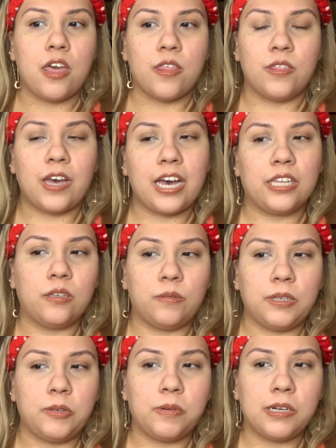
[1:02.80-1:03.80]
the
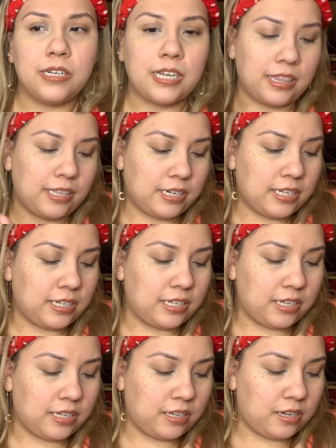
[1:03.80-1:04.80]
Halloween one, and then he
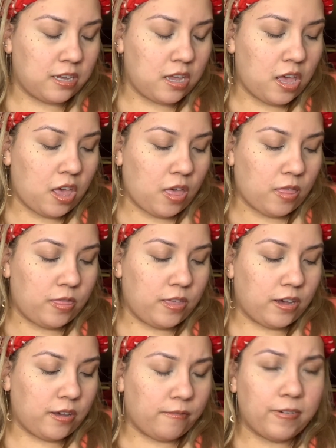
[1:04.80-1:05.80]
did
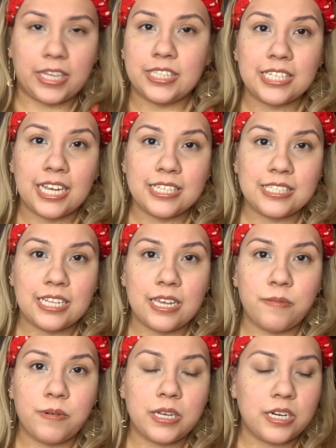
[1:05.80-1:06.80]
the Valentine's Day
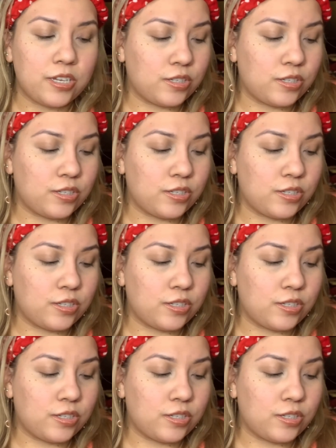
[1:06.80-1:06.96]
one.